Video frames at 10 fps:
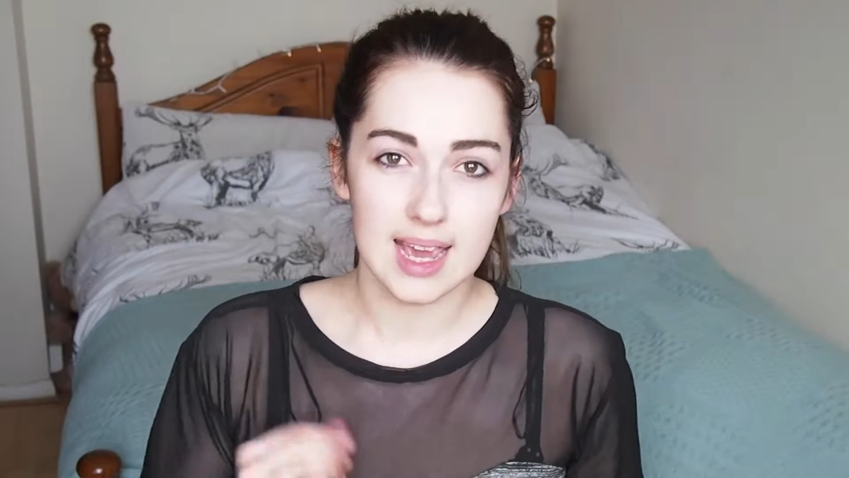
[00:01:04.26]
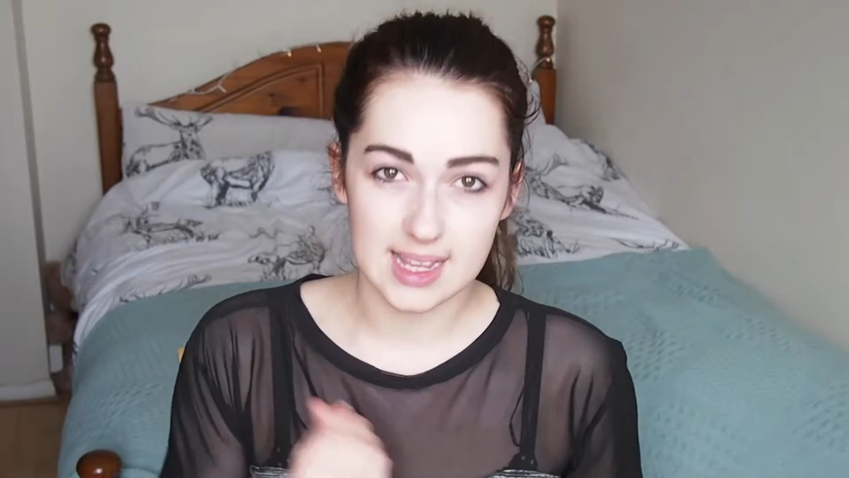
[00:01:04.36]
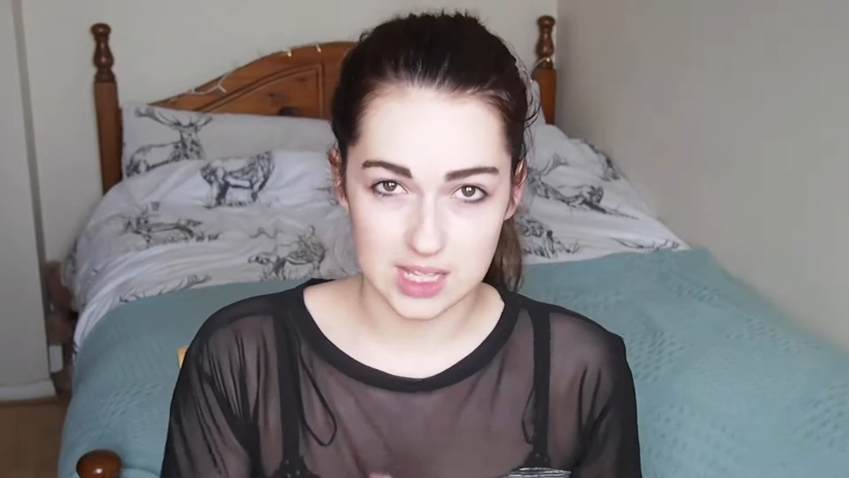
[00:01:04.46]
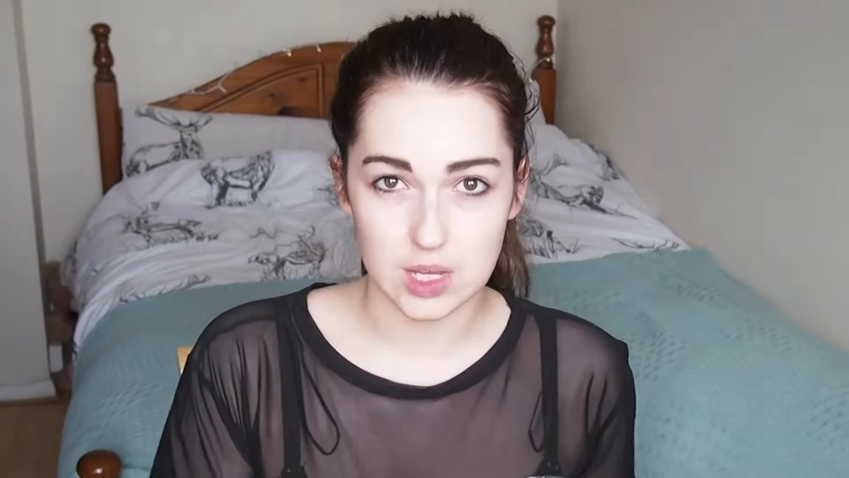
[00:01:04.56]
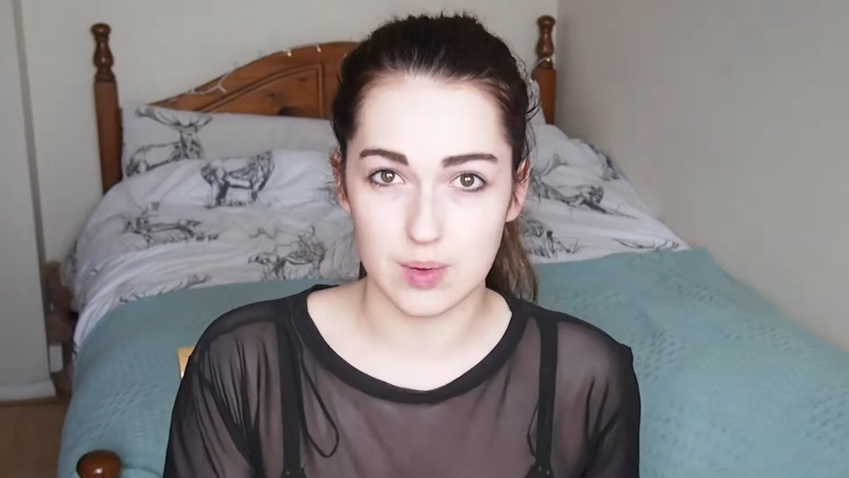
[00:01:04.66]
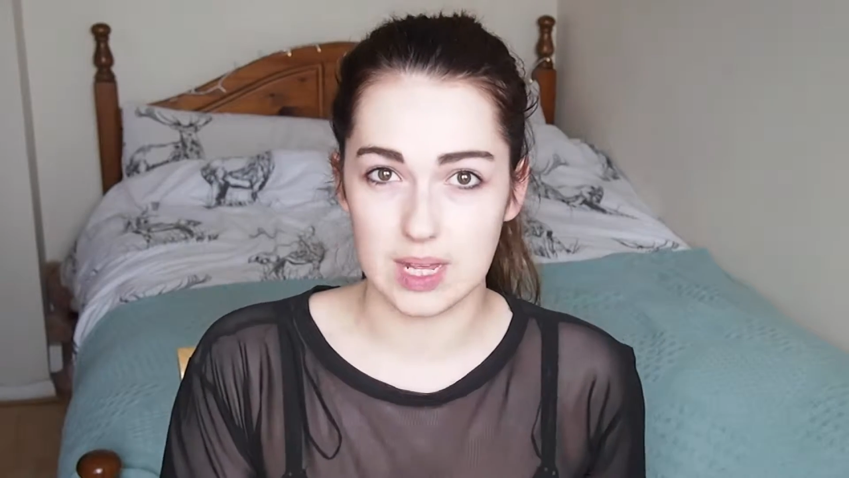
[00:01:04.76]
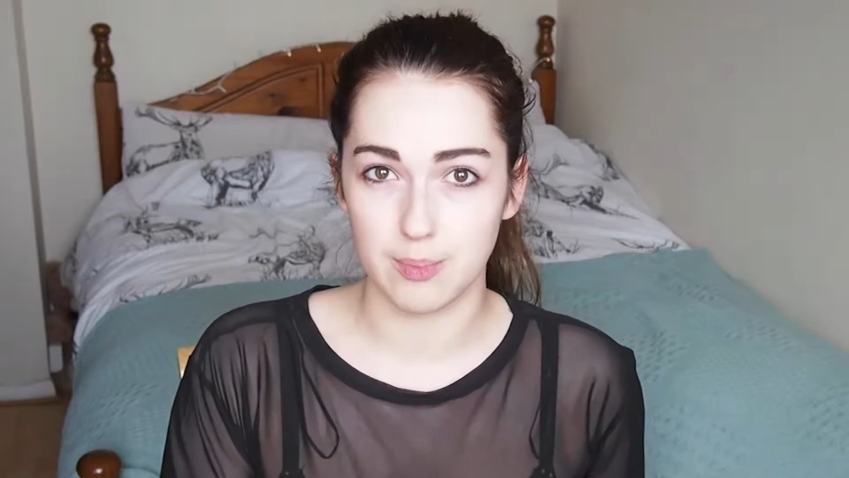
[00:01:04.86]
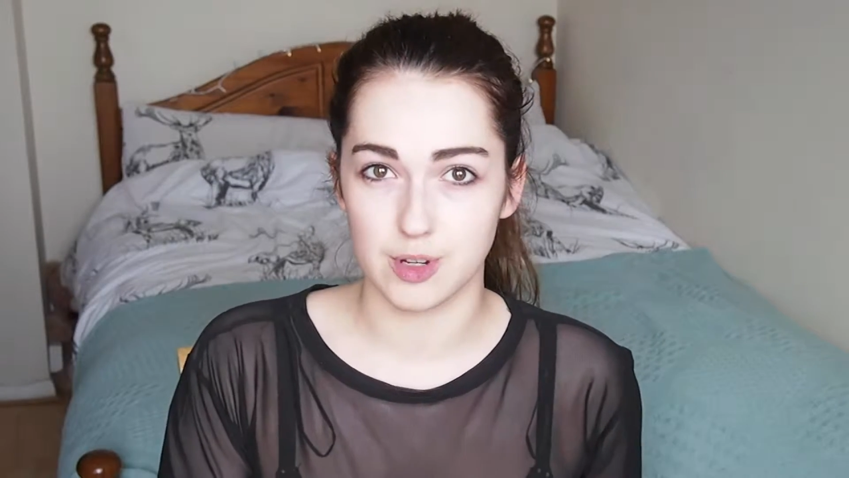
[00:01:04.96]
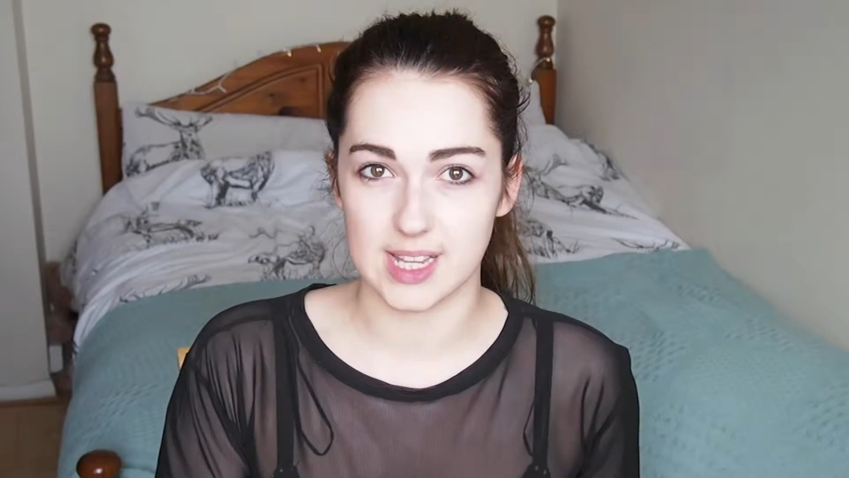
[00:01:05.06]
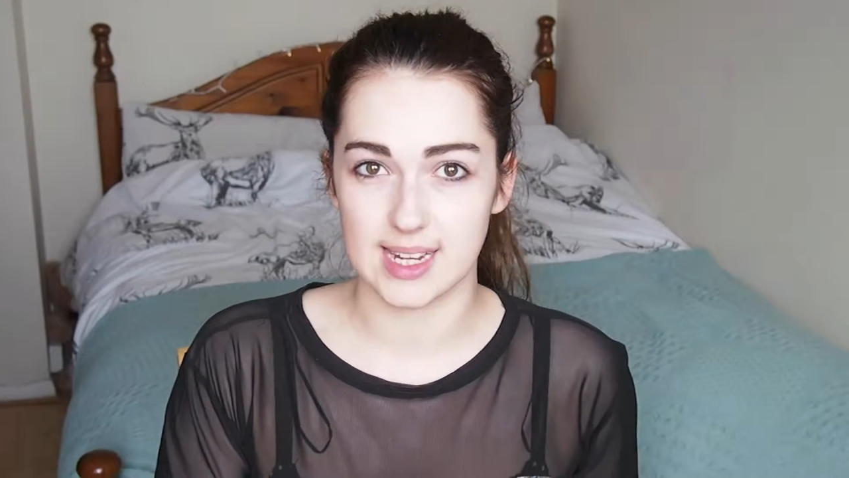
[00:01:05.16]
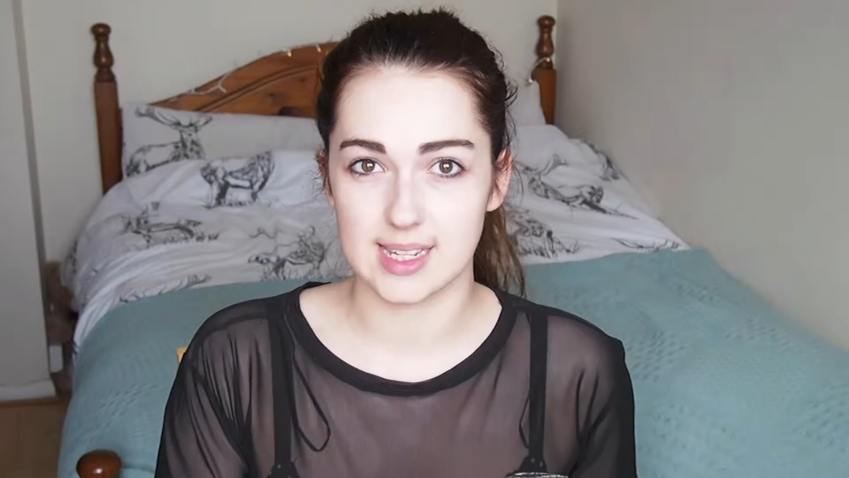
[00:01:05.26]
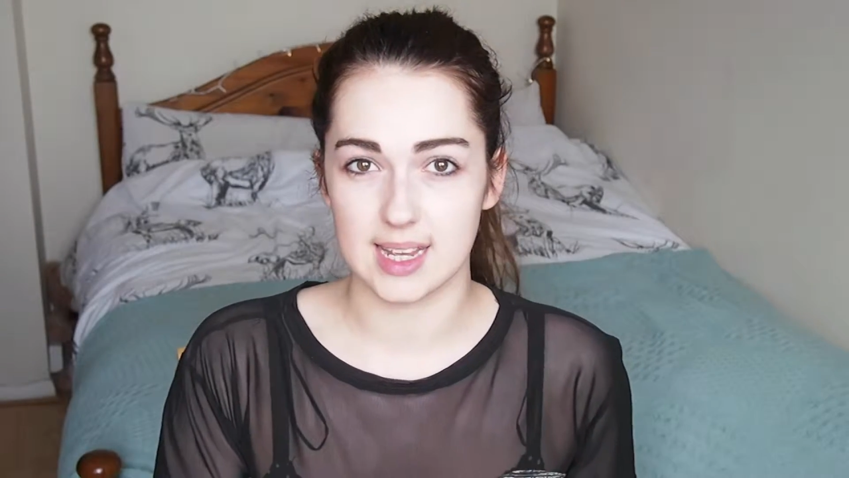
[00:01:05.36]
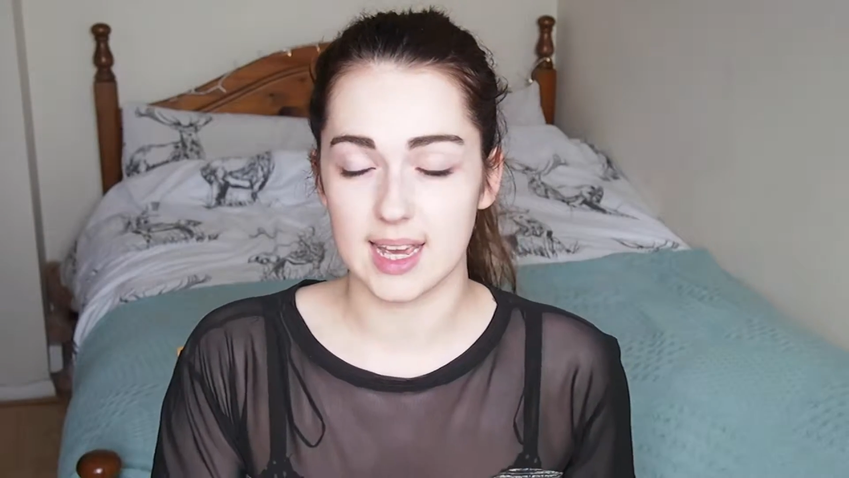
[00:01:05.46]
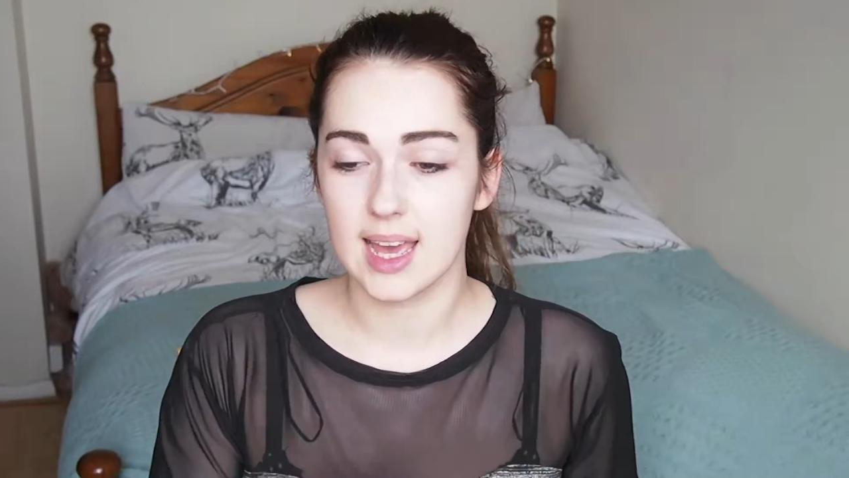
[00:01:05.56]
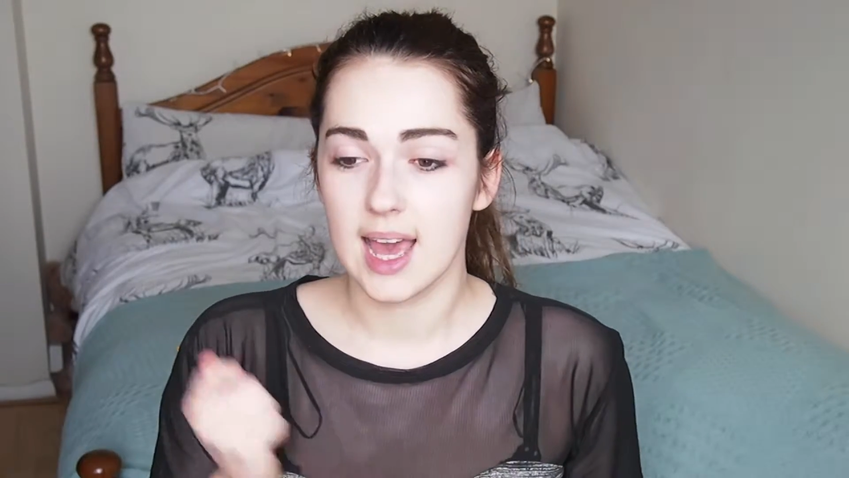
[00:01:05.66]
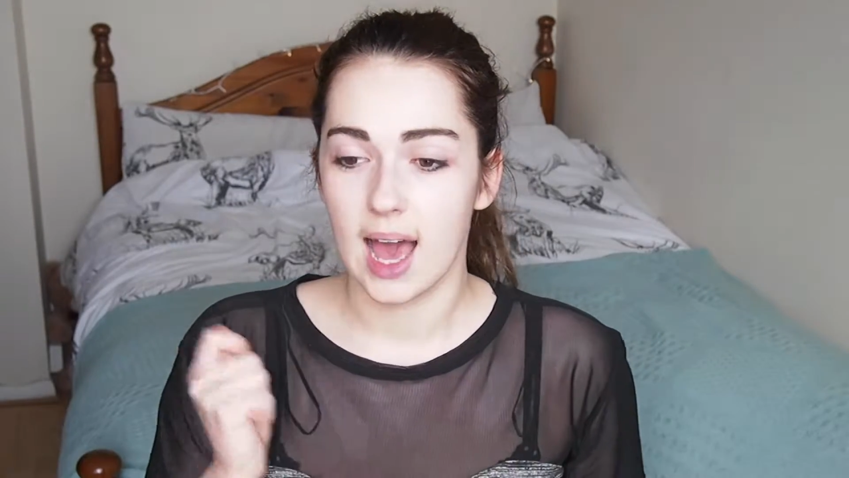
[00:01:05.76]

is a Younique presenter.